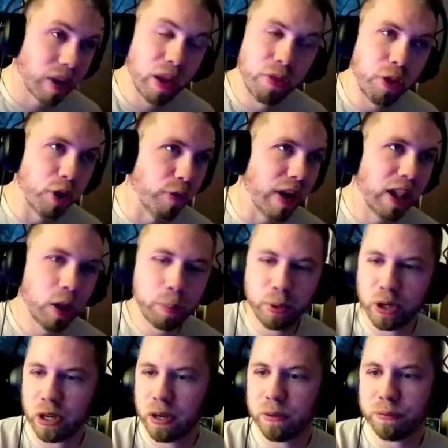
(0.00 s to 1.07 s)
the
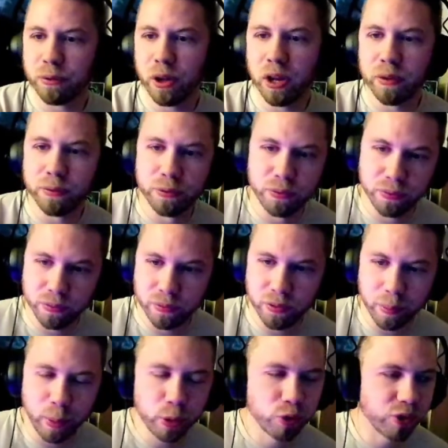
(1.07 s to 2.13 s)
developer of, of the
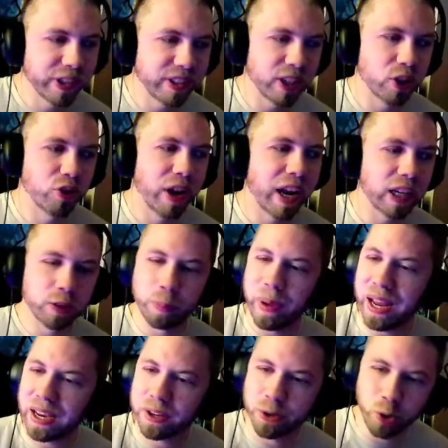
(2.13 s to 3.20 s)
most recent Crash
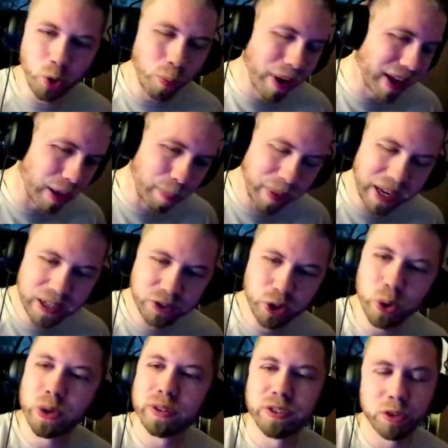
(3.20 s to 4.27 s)
Bandicoot make a
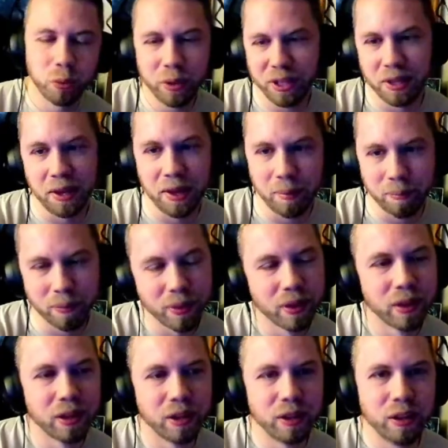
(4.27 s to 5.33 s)
Banjo-Kazooie game
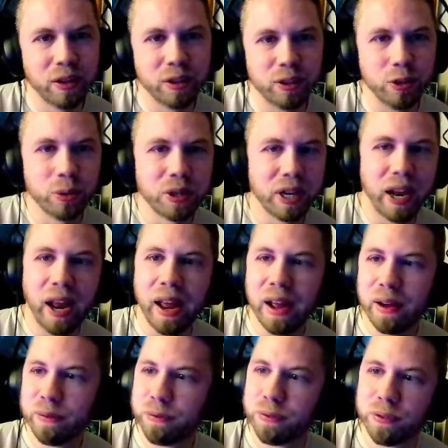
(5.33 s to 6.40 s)
you could
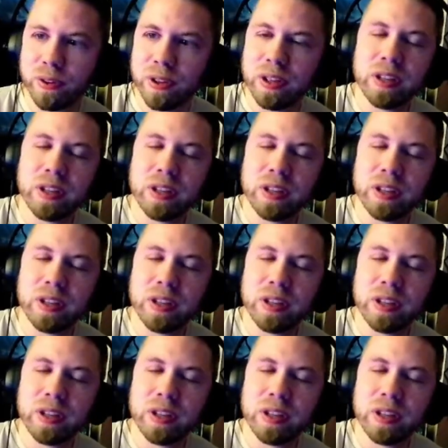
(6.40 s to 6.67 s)
have,